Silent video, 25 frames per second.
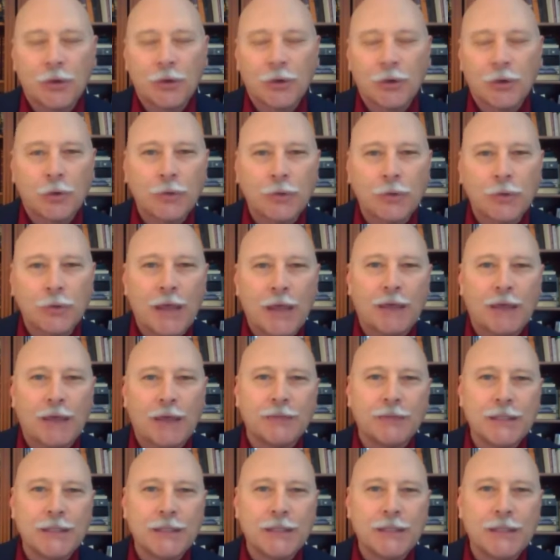Of course, we
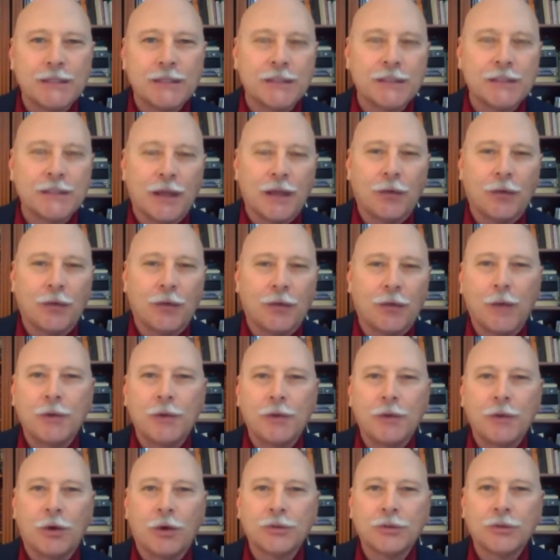have these
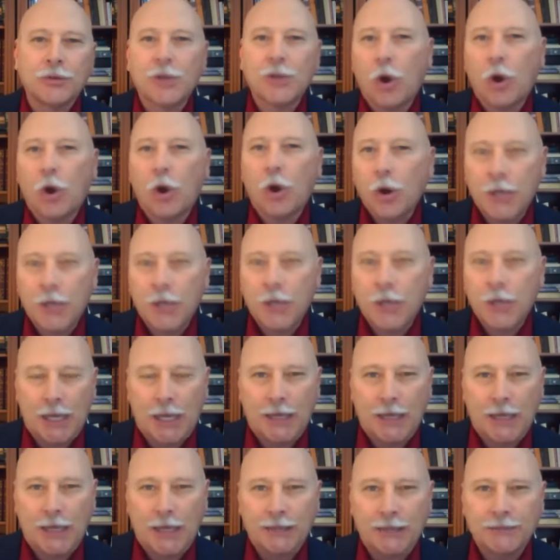webinars
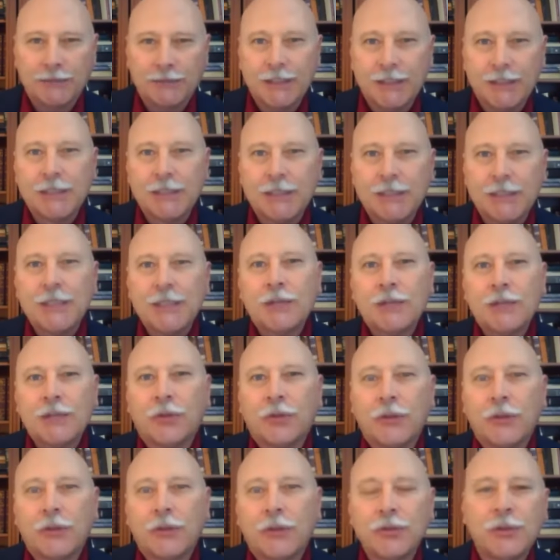archived
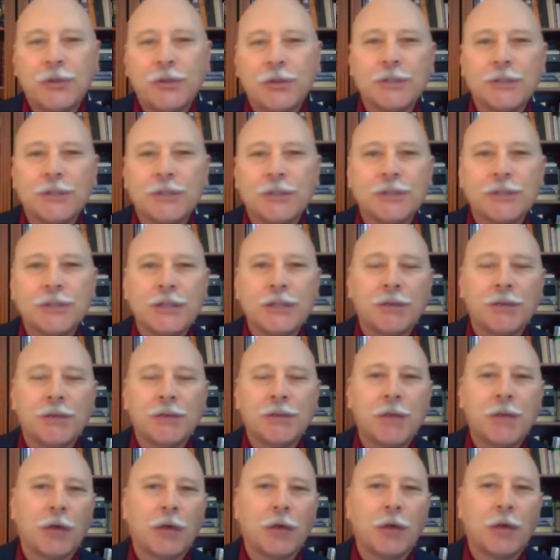so that you can see
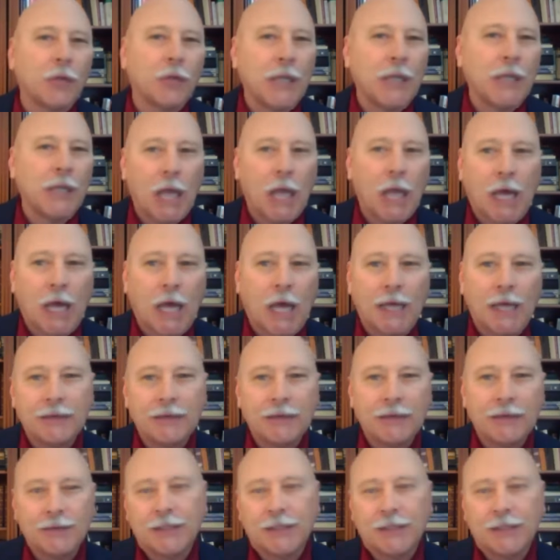them not only
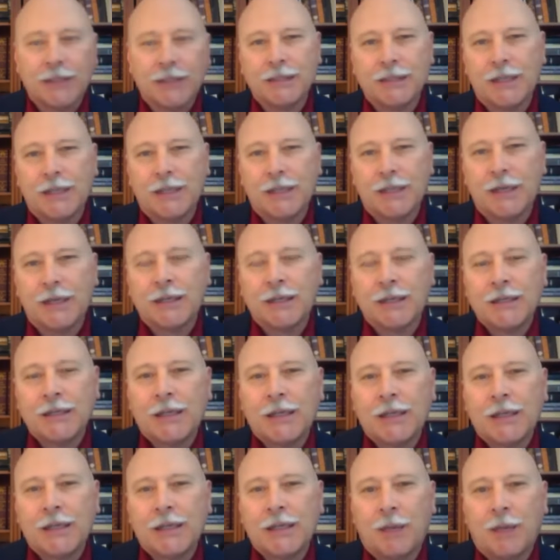live and
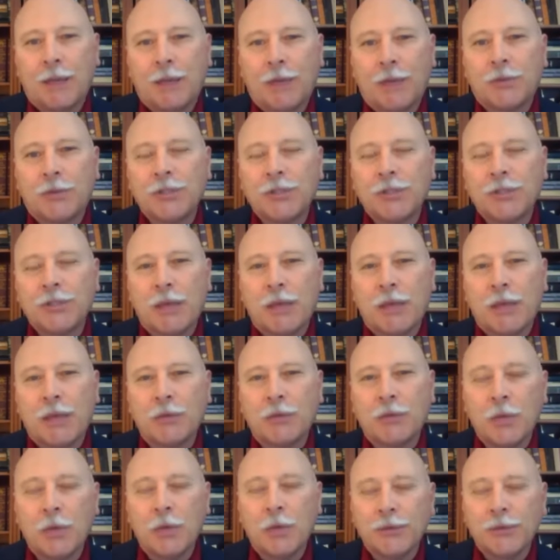
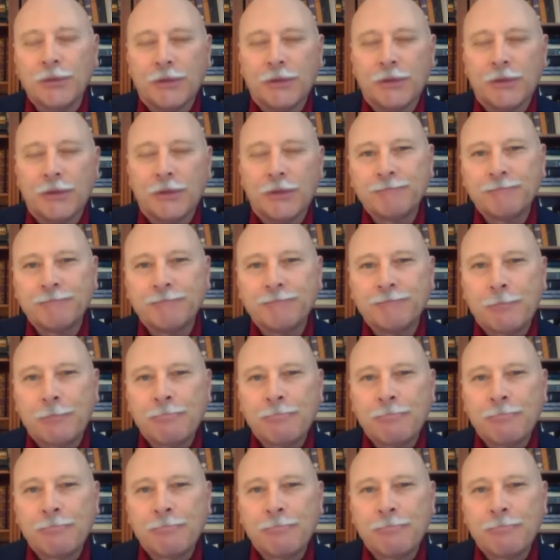participate with them.